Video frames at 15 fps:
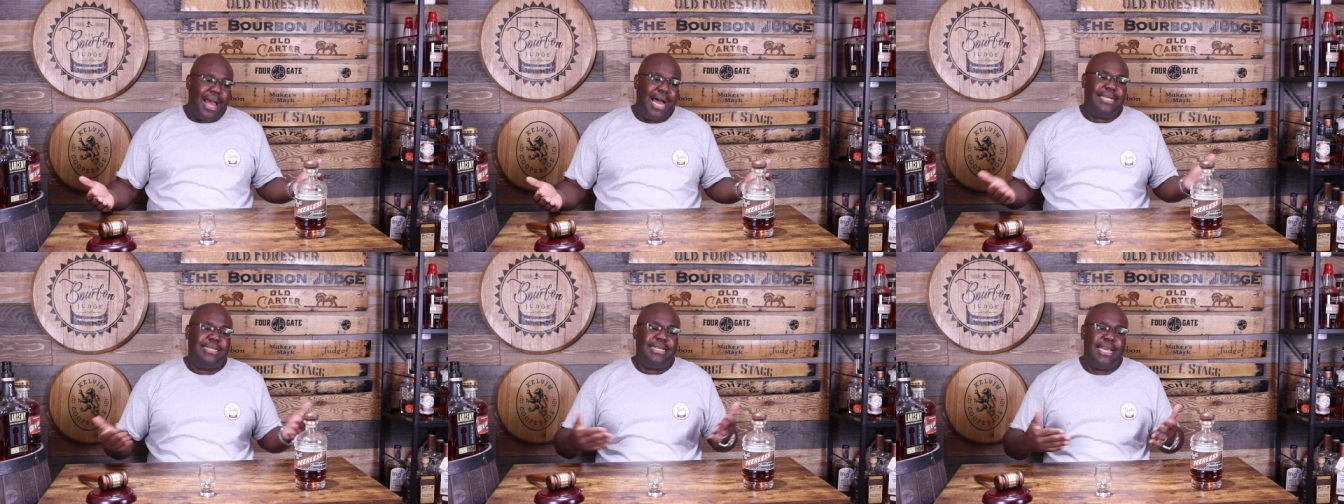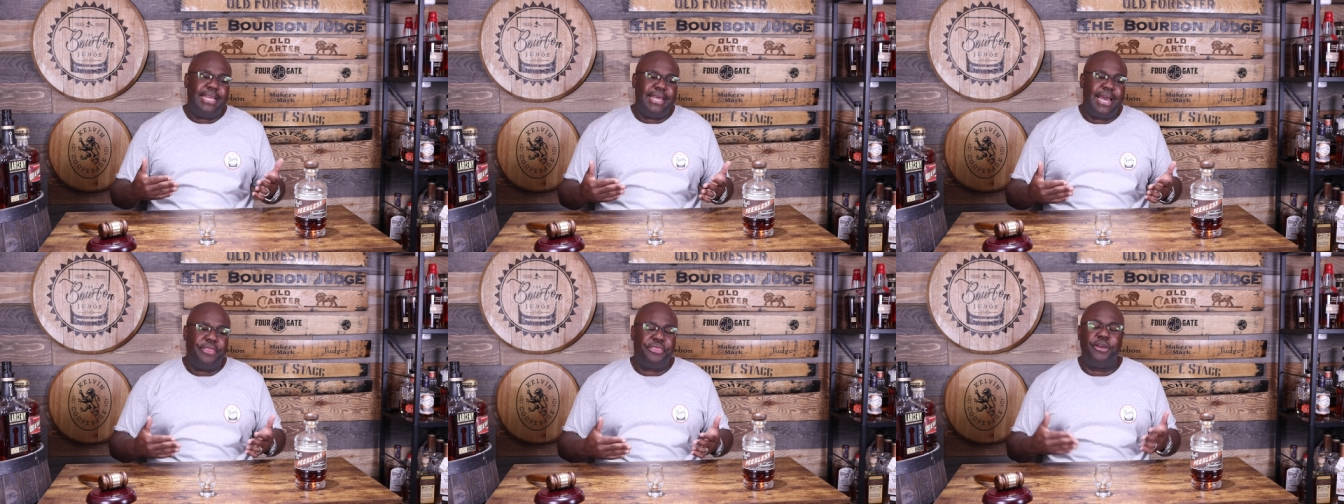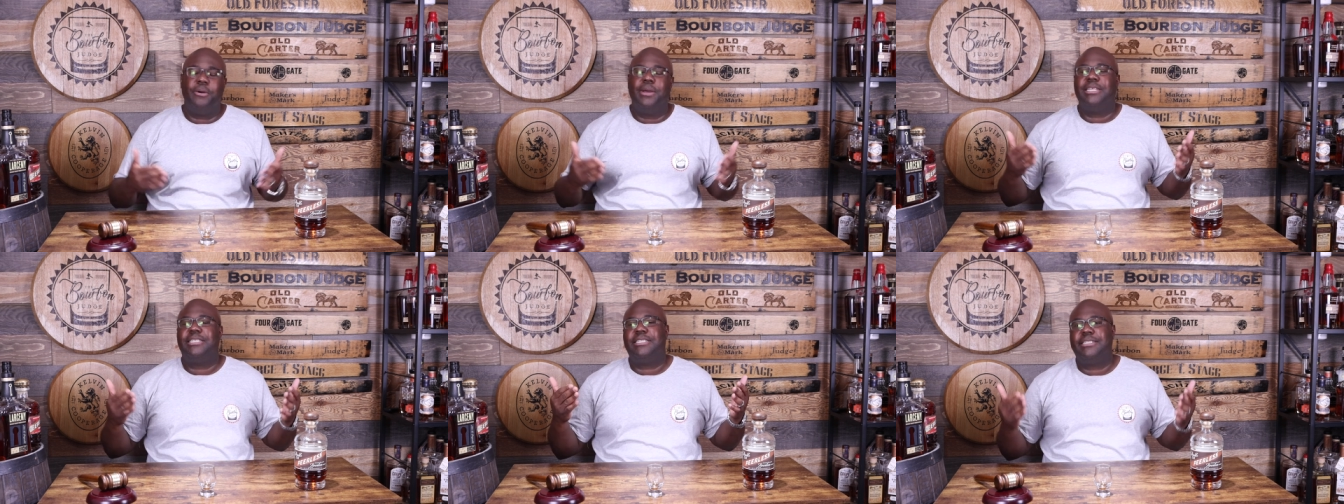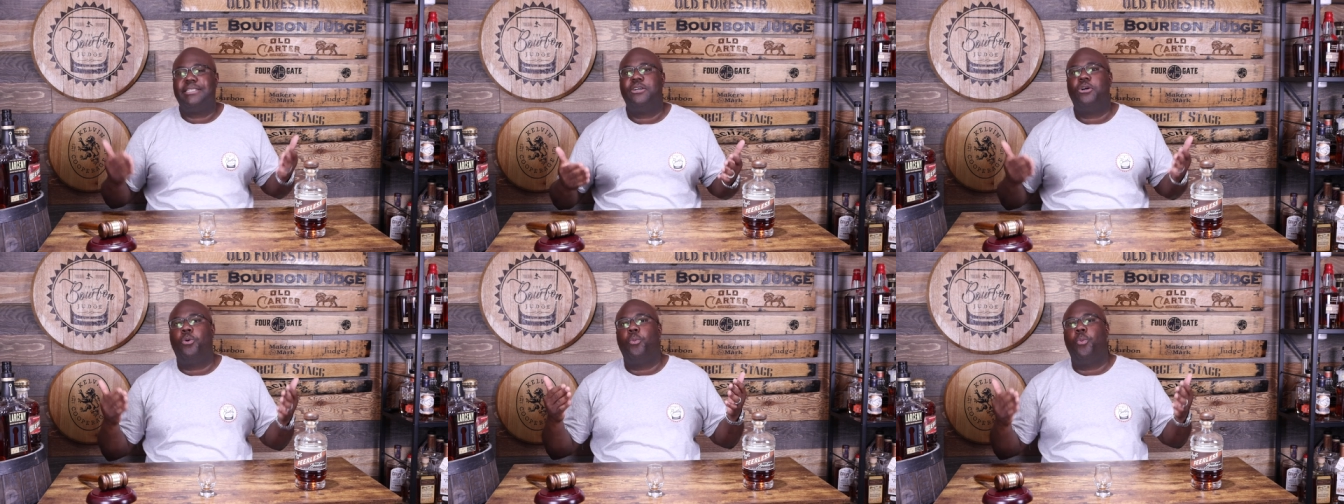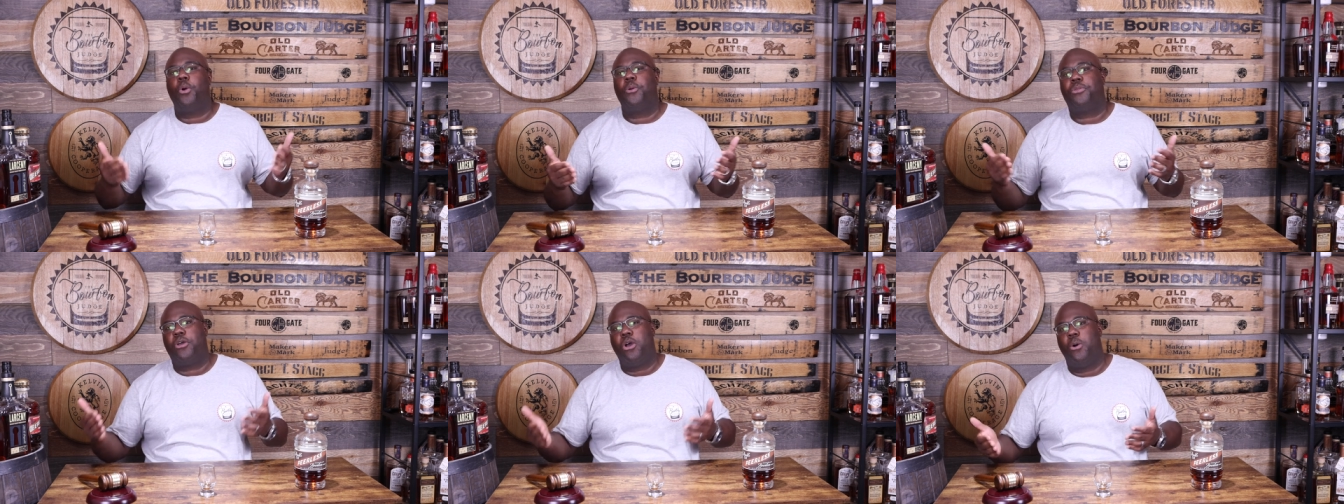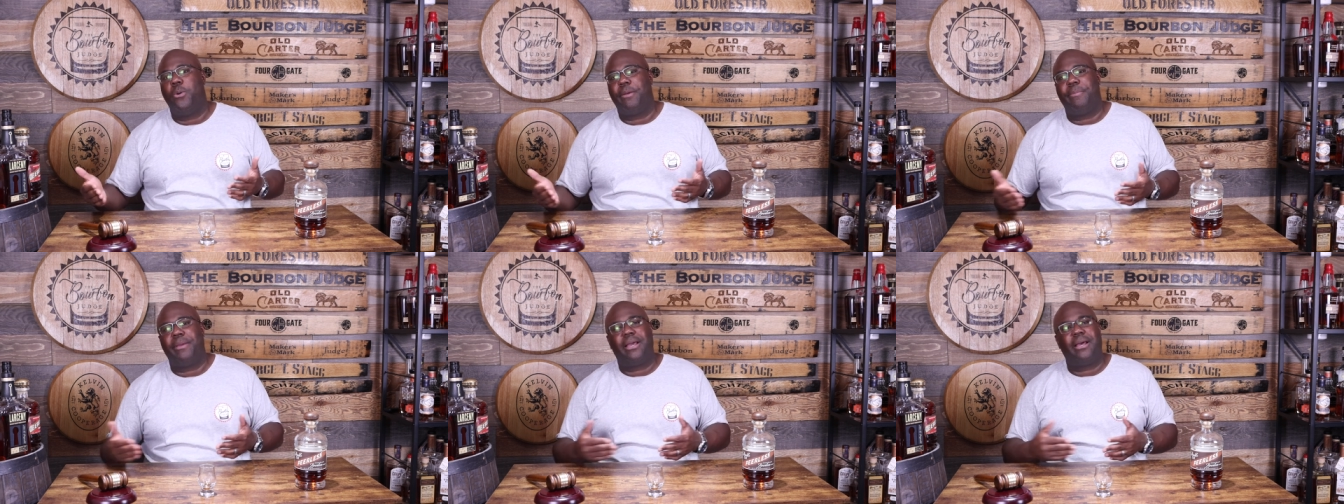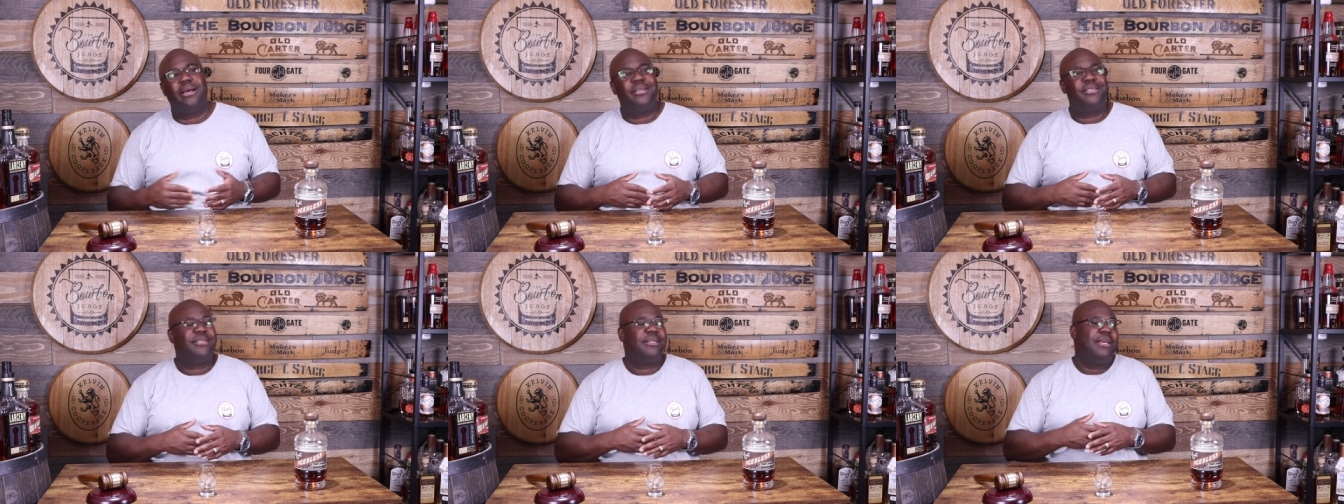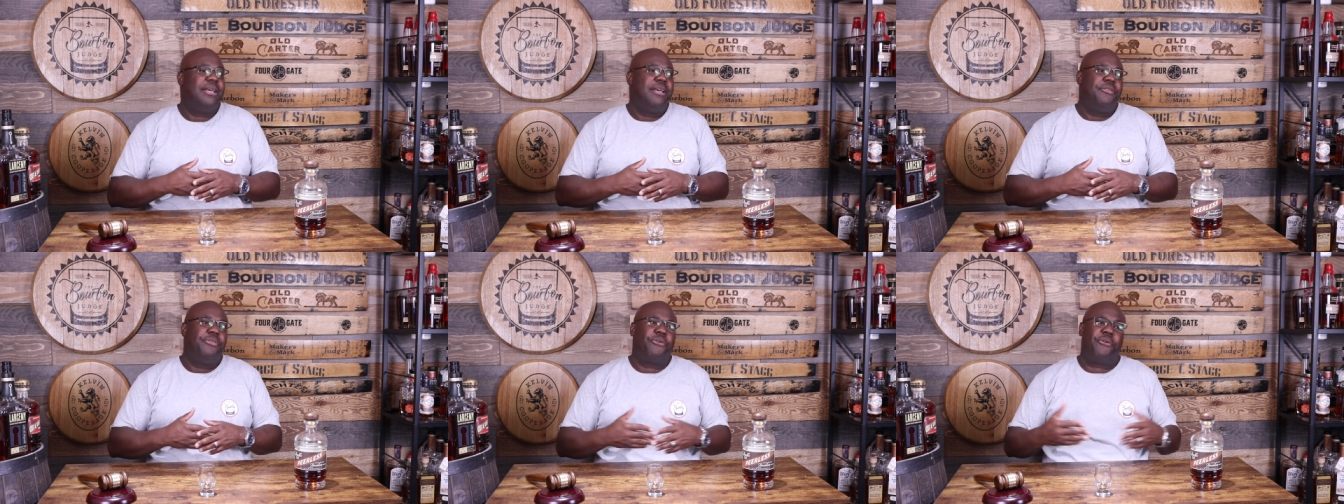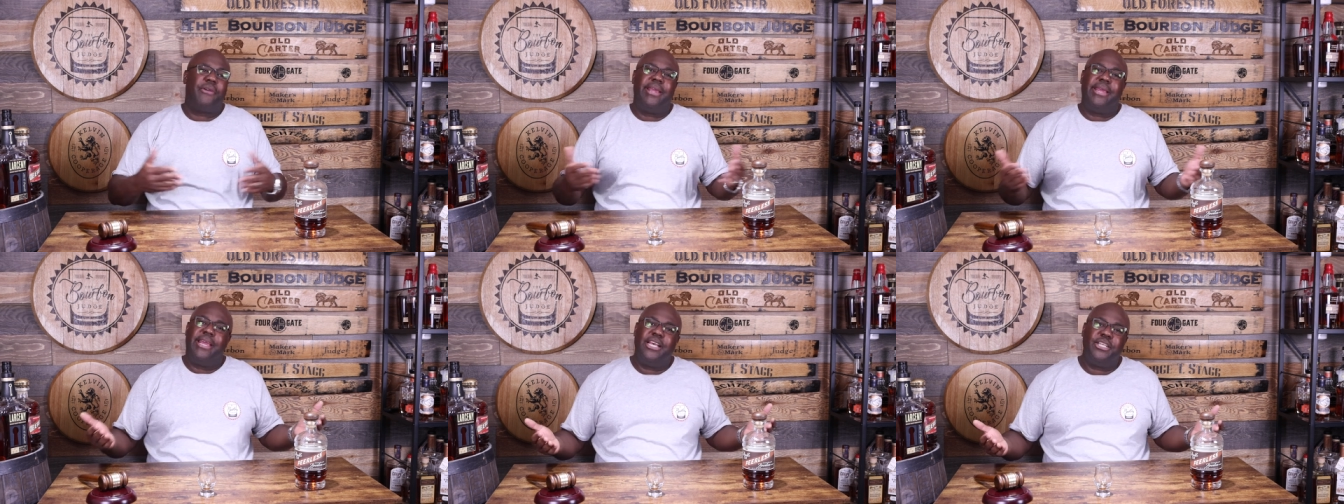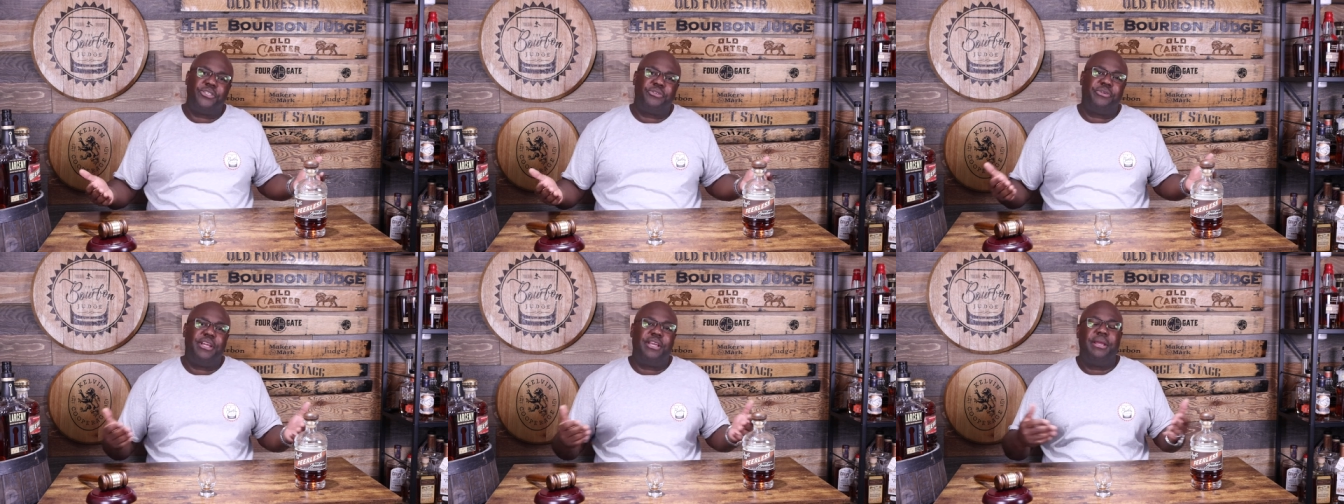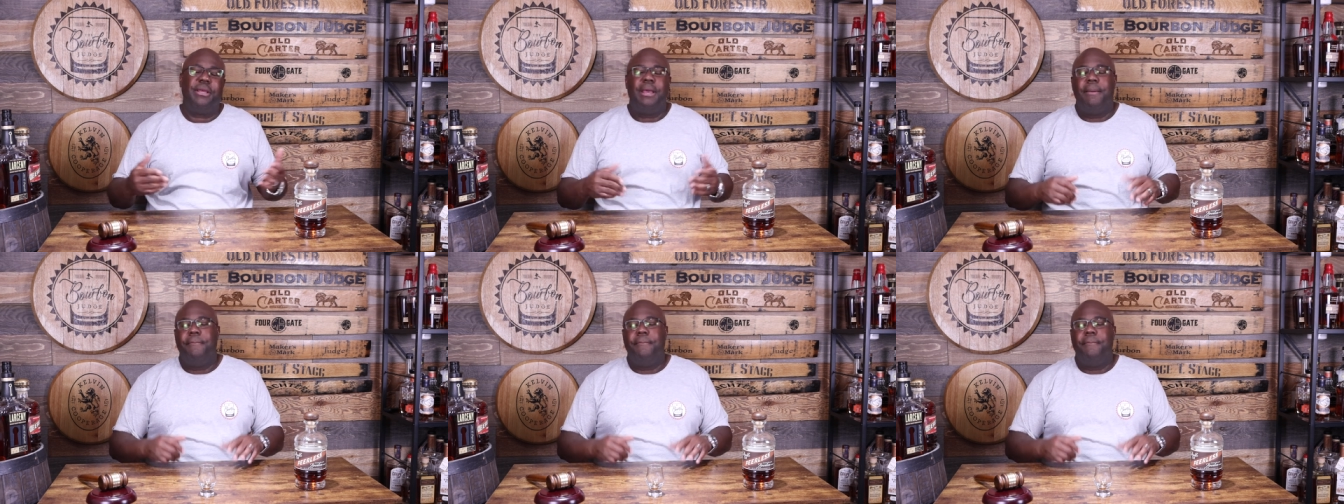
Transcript: I say that though is still worth going because the great history,